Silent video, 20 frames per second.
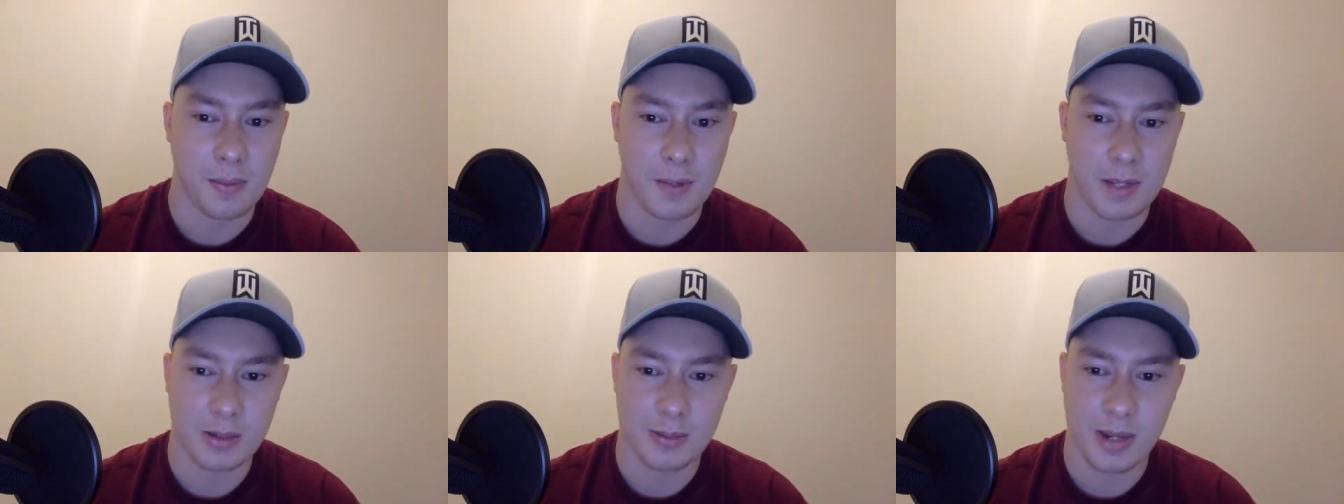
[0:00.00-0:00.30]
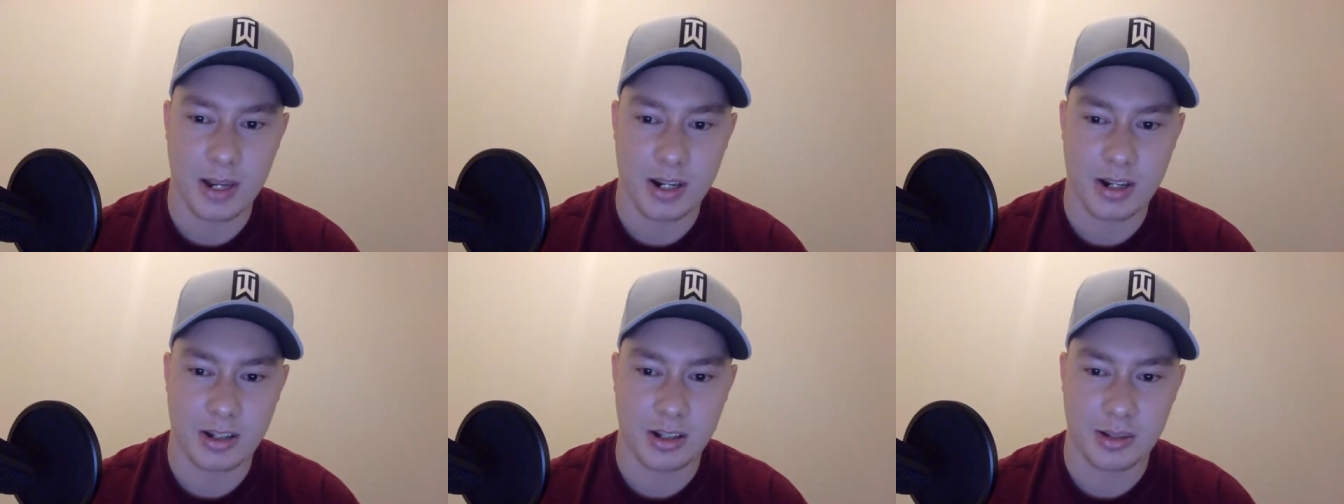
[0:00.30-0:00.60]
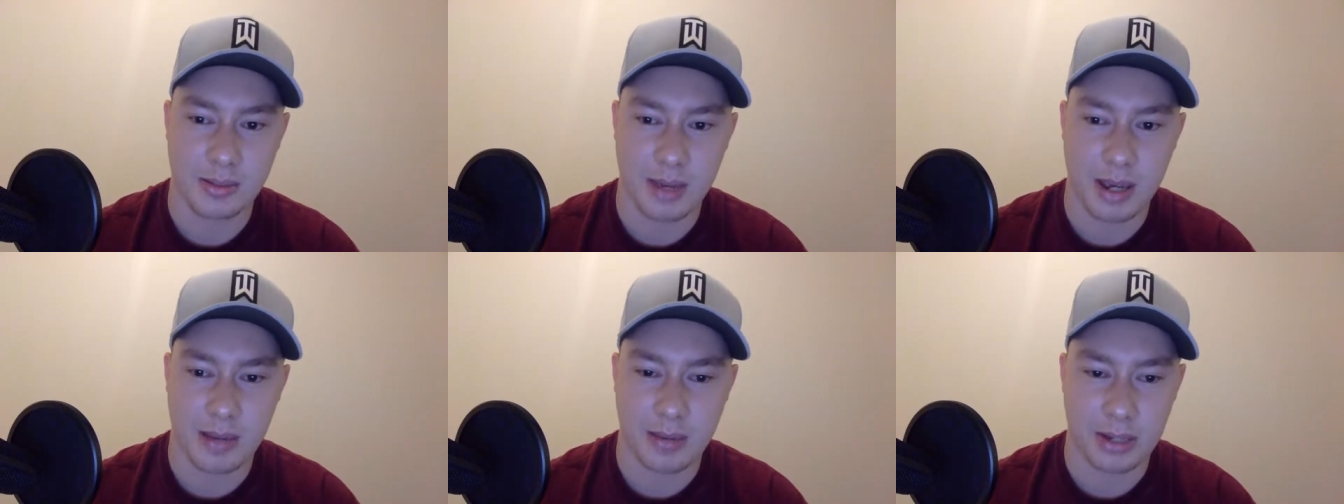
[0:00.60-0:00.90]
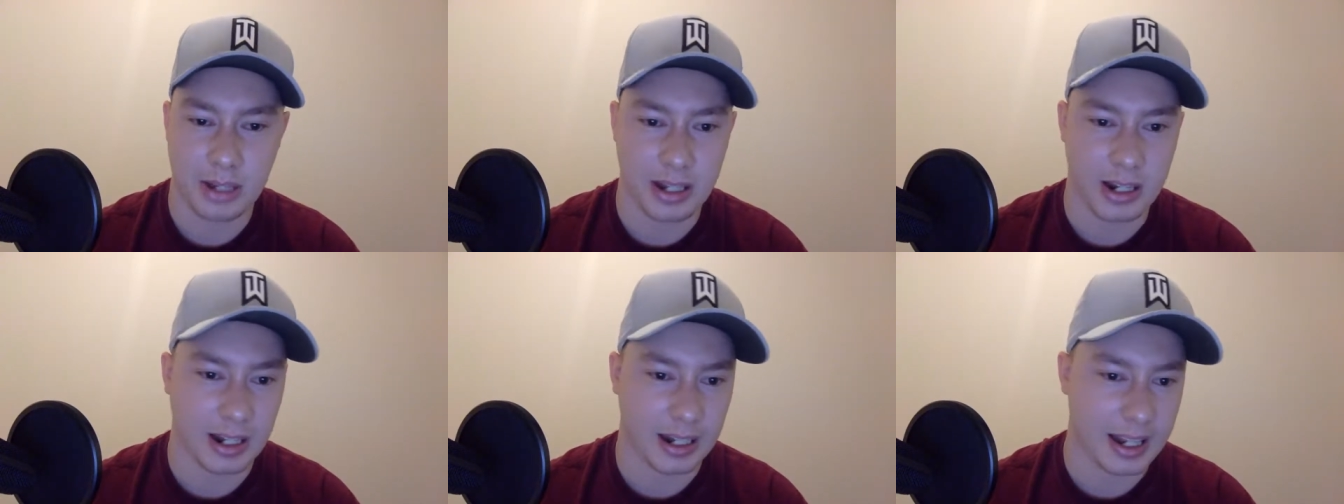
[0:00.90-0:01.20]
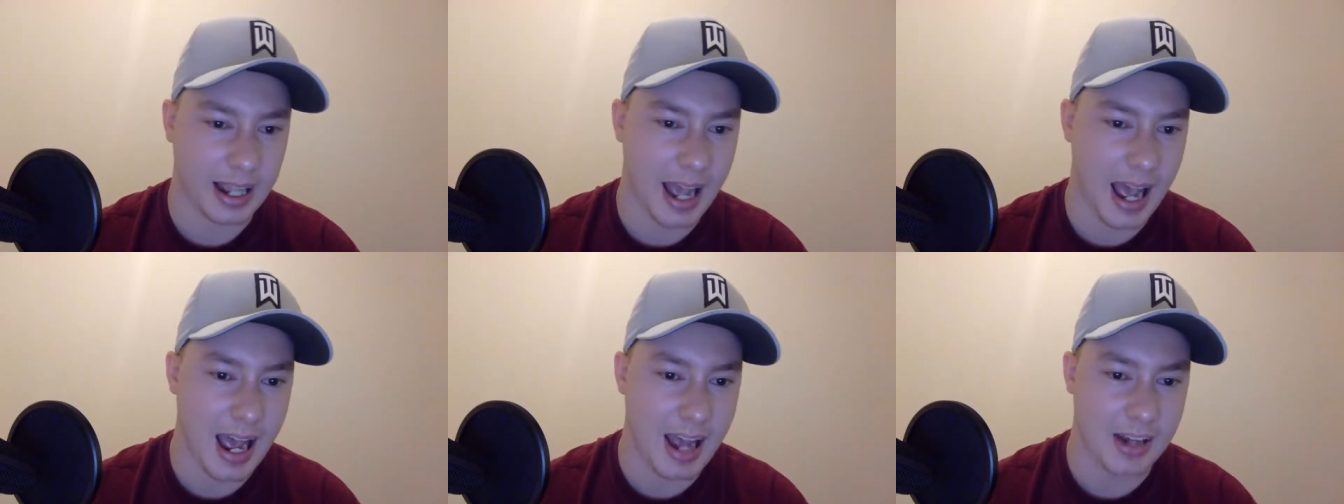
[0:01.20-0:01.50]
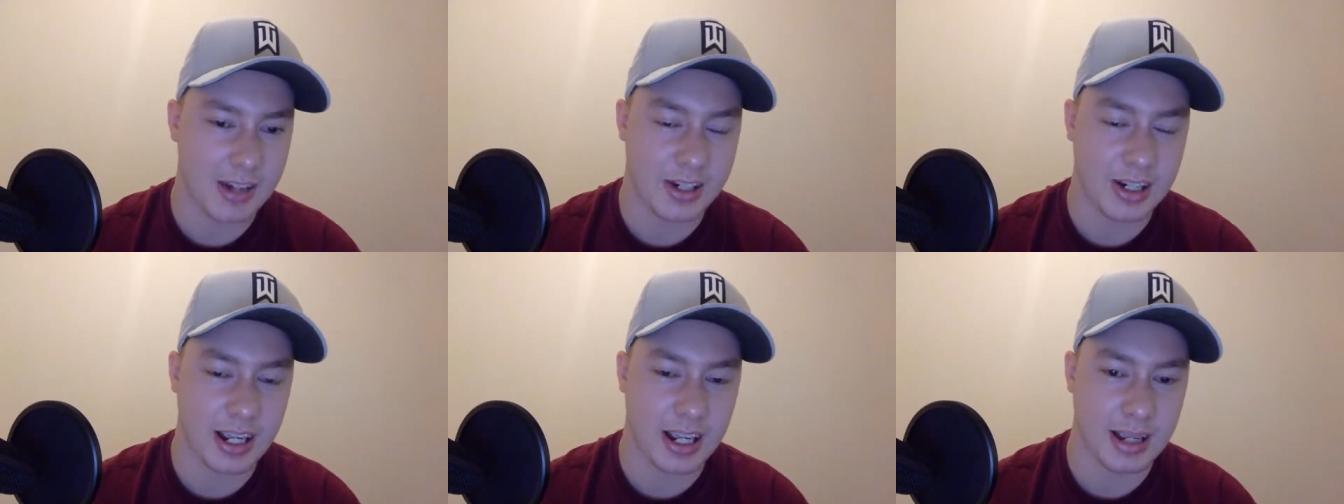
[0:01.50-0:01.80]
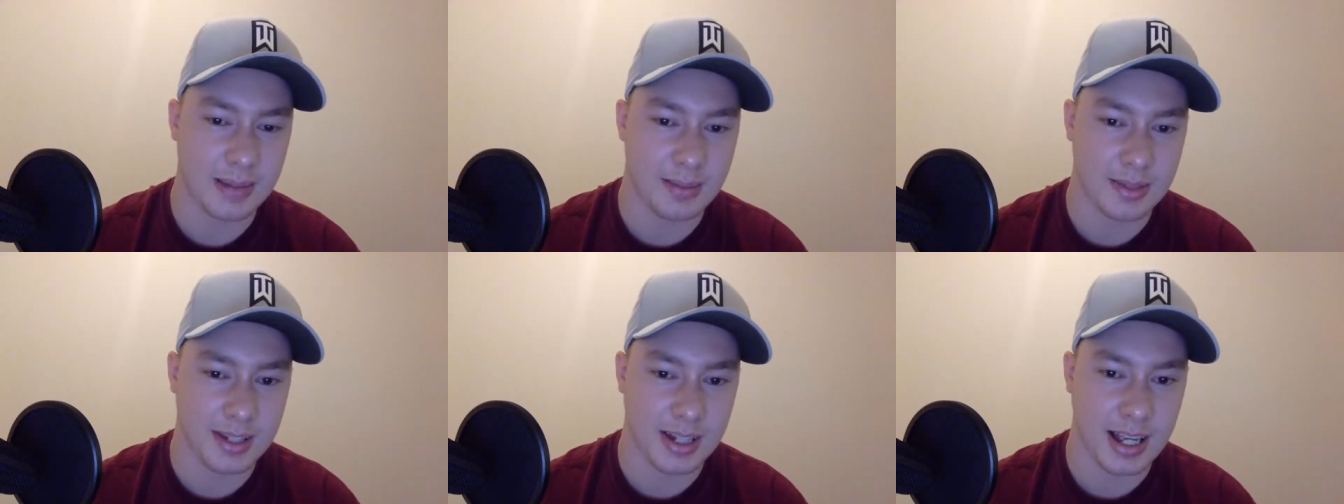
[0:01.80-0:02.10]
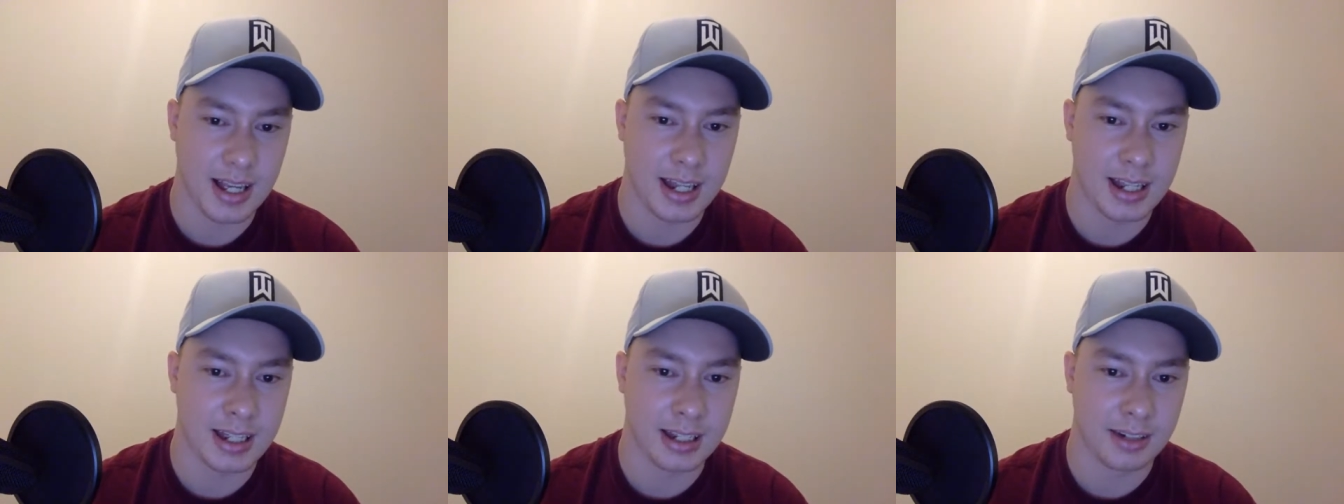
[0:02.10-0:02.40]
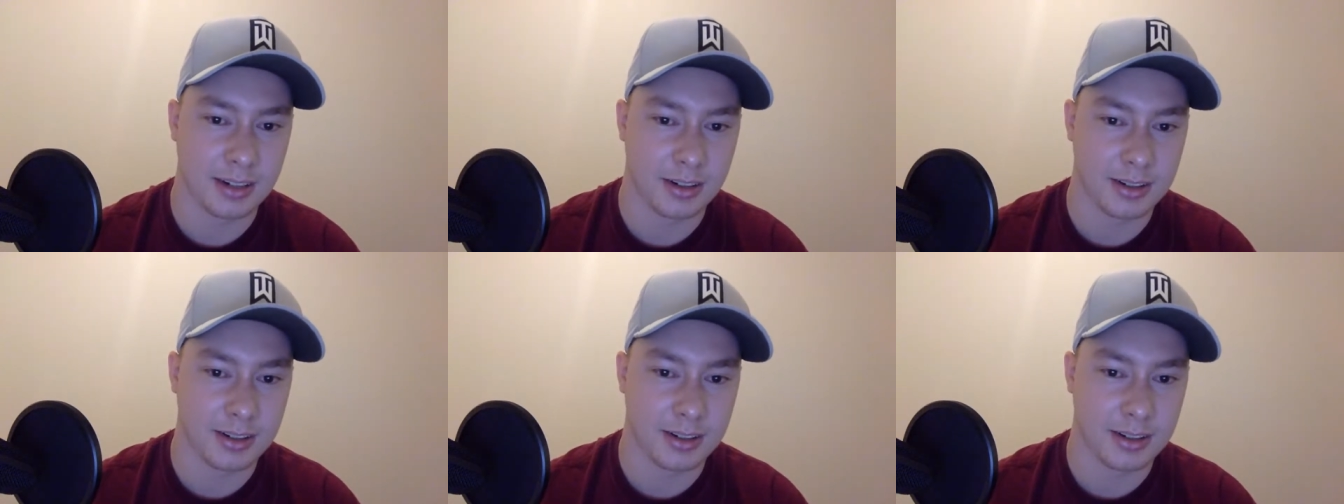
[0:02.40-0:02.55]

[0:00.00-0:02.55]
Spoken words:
especially maybe in a cash game setting